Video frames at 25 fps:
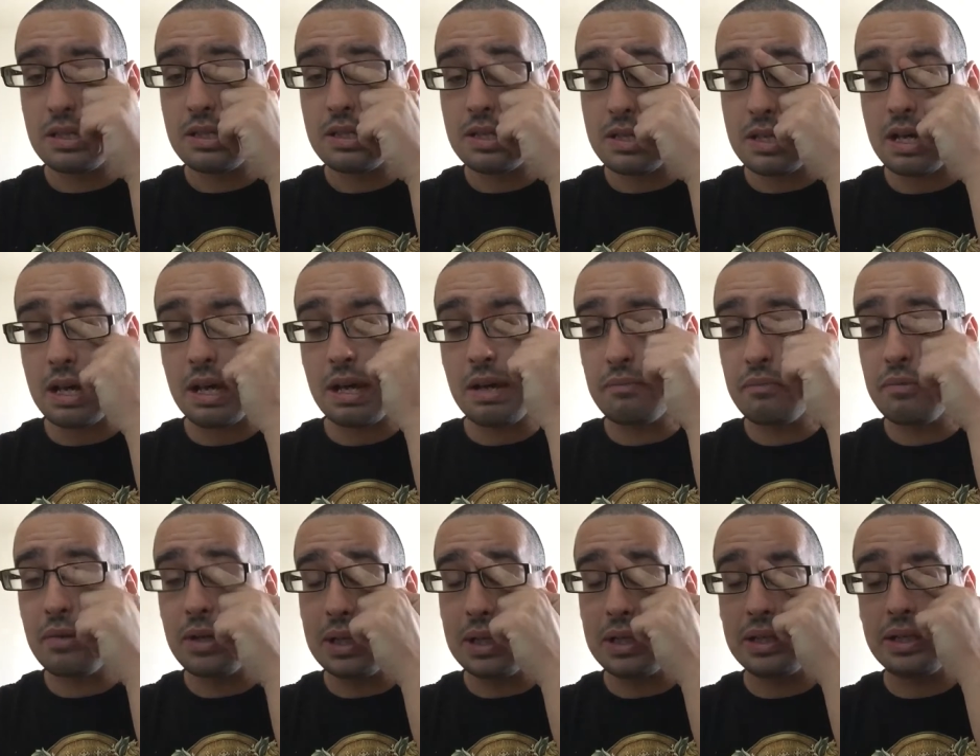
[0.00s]
uh,
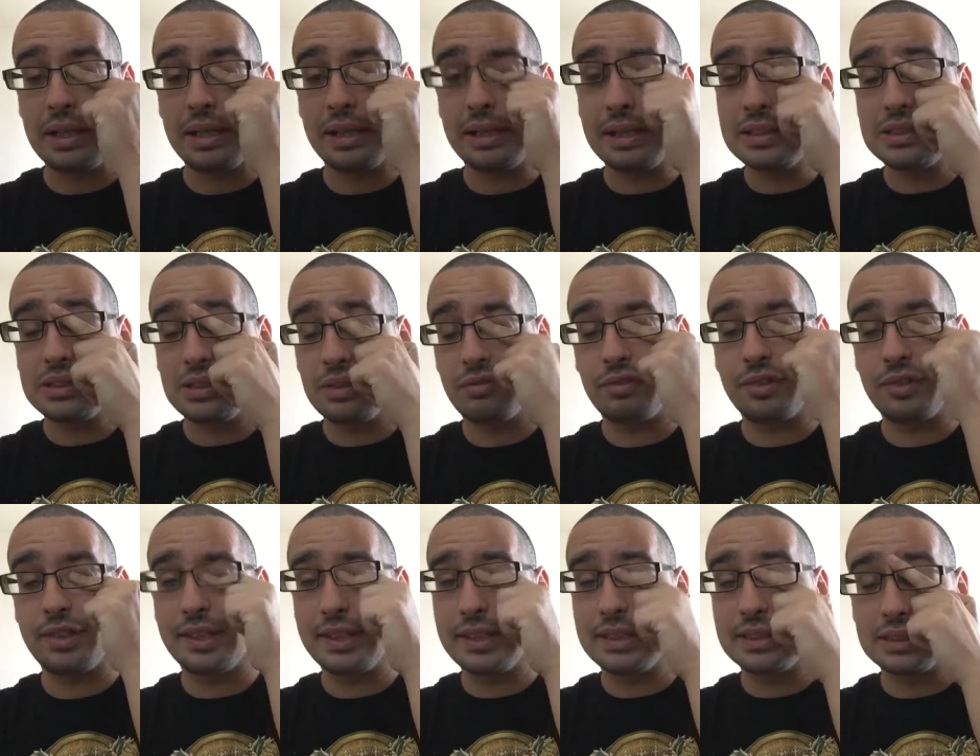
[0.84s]
while the rest of
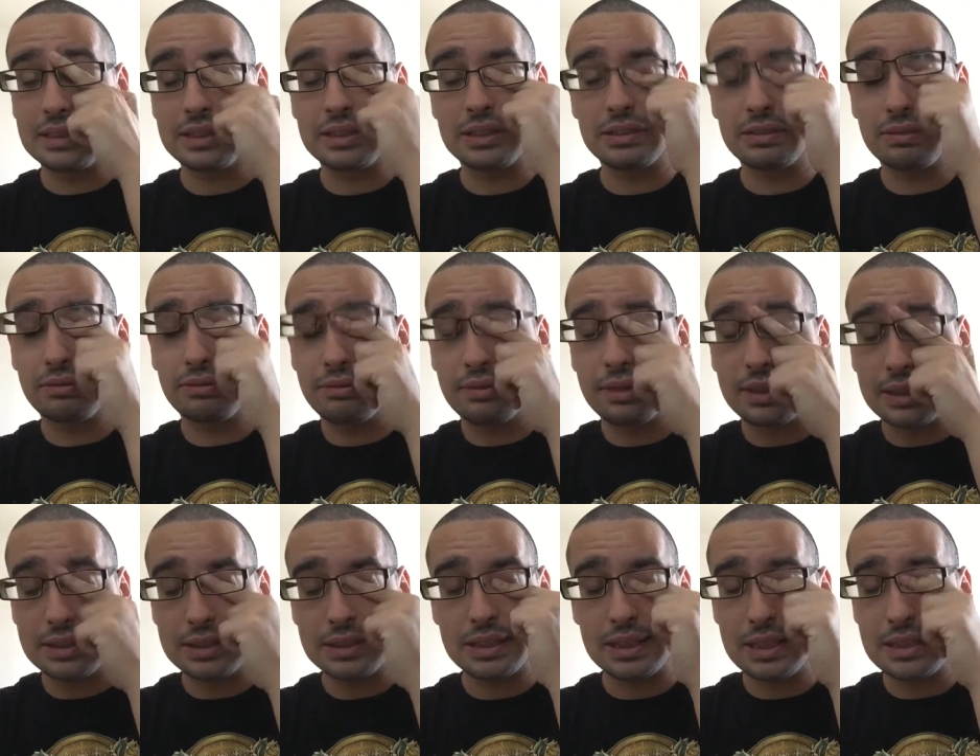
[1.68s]
Greece
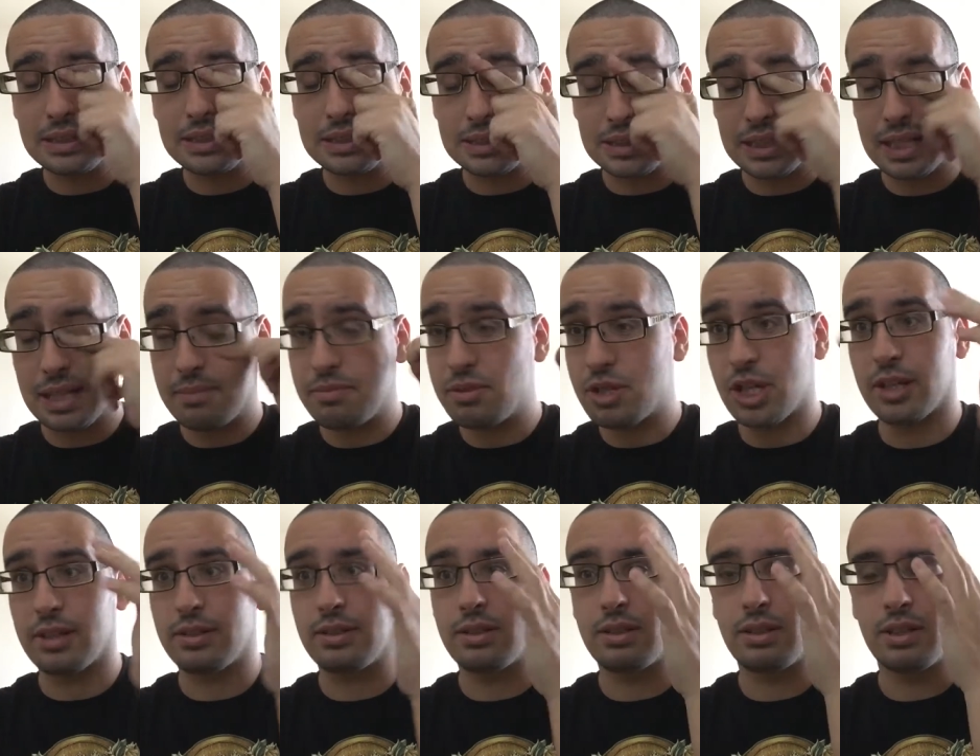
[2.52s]
was still
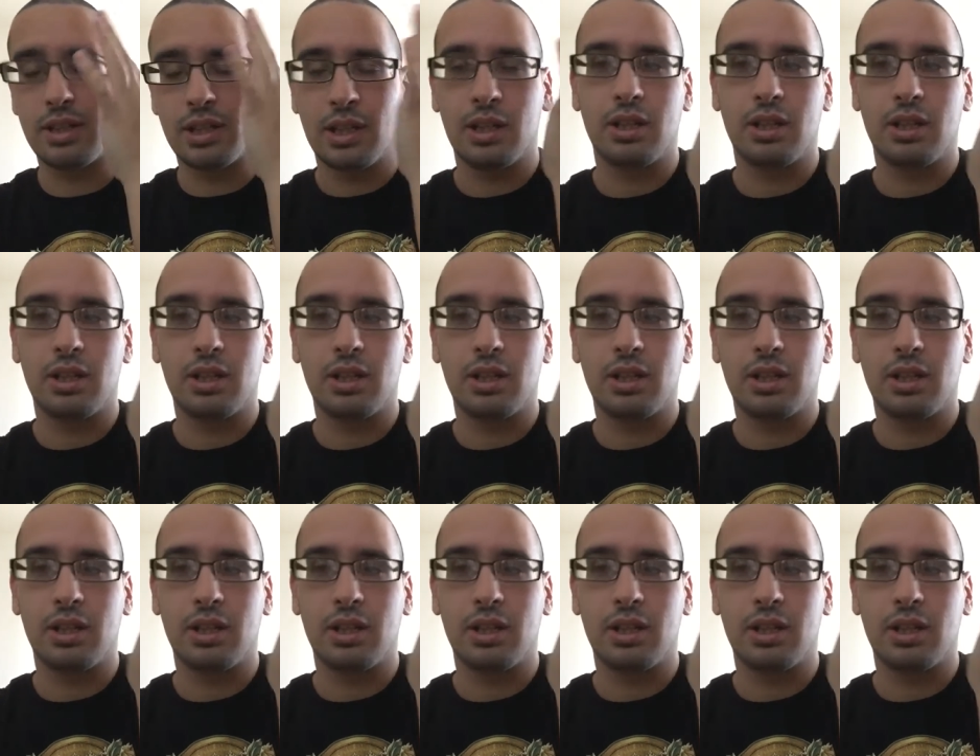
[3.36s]
subject